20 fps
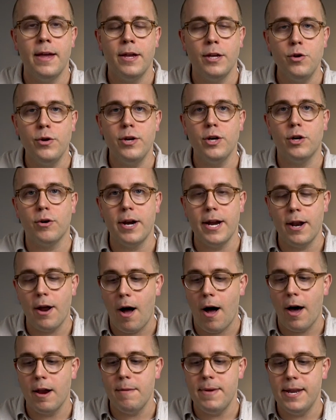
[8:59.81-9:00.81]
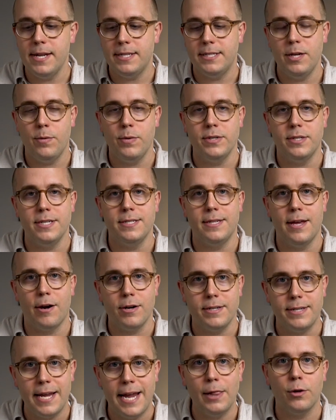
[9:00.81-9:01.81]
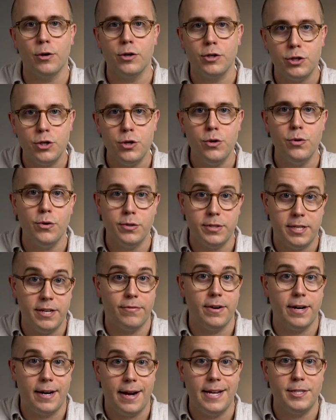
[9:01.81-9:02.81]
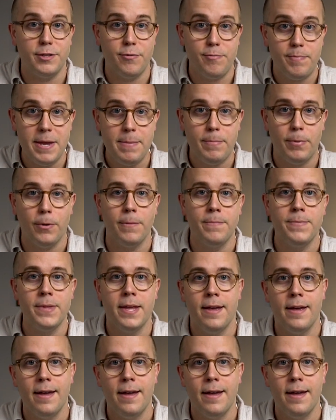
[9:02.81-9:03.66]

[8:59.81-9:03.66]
you can create automated sequences that are tailored to those different kinds of people.